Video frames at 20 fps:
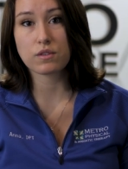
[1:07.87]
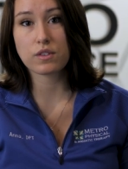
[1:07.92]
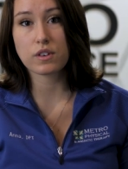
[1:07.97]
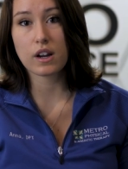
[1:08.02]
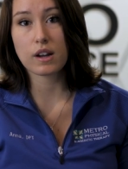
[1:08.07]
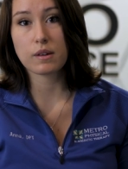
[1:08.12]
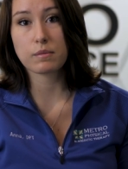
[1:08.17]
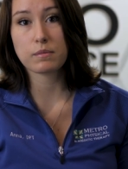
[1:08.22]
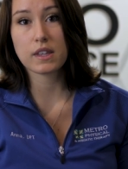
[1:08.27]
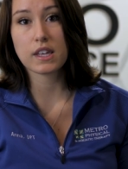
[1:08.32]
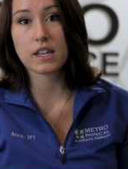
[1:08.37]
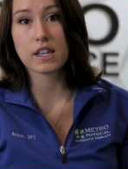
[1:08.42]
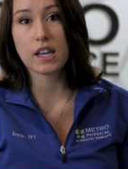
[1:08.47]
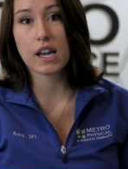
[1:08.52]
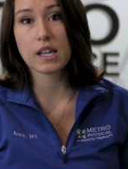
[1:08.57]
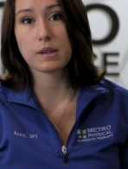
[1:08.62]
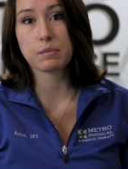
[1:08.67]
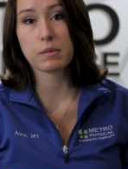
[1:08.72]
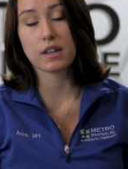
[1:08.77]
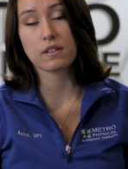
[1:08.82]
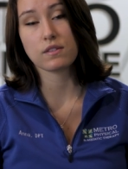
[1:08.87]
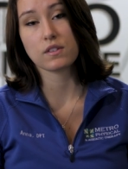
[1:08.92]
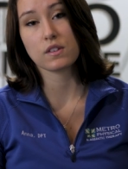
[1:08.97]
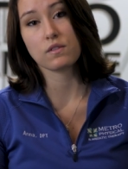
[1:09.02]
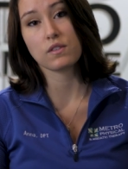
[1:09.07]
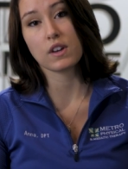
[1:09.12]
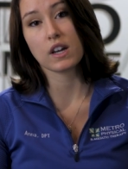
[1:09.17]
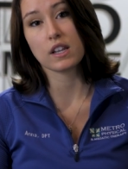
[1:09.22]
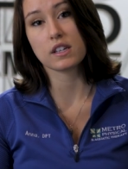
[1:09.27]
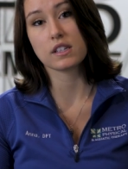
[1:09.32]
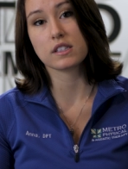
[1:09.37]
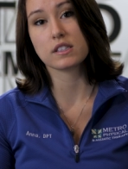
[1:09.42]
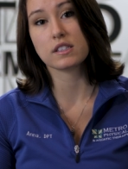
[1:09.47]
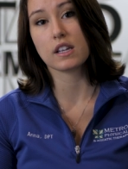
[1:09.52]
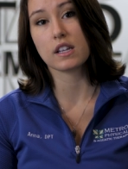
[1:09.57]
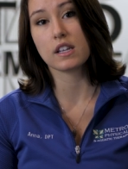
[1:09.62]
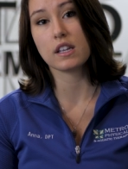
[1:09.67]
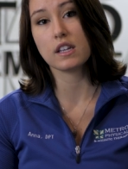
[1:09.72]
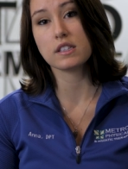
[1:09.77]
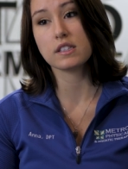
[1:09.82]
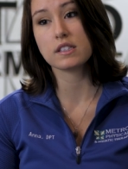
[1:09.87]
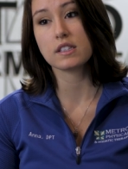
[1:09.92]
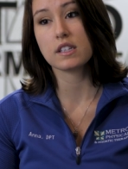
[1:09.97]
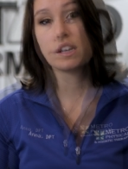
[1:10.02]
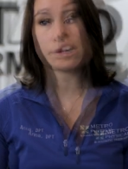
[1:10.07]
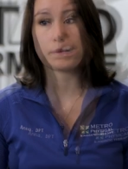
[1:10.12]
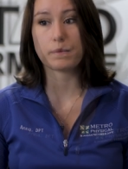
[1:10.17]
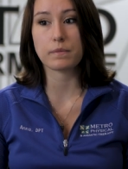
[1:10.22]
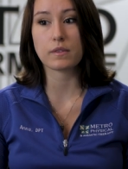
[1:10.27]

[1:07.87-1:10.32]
from the Academy of Lymphatic Studies.